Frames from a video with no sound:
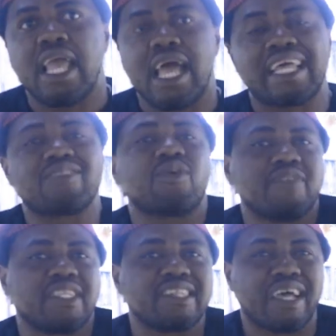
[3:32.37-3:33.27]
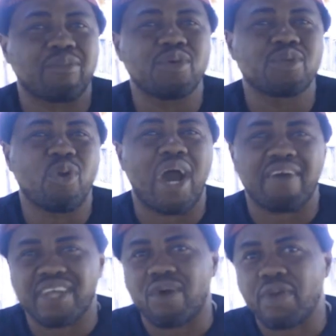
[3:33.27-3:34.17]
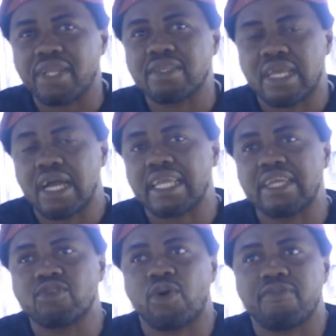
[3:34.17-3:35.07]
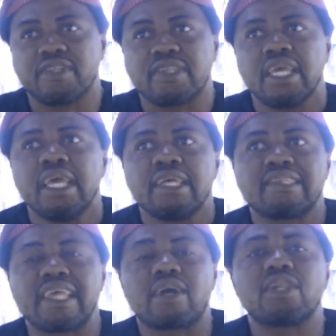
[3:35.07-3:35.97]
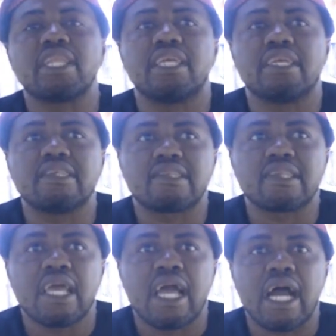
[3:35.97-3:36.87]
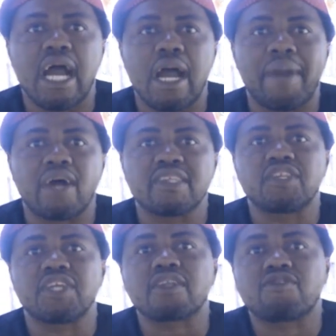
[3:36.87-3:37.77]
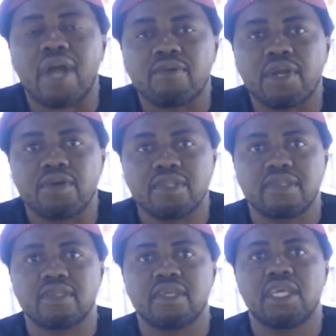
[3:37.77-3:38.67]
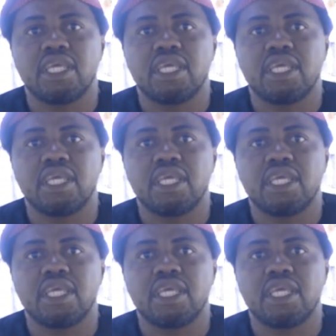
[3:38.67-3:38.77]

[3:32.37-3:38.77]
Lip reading: And that's one of the things I'm going to go after when I get into office. Secondly is, I'll say check track records.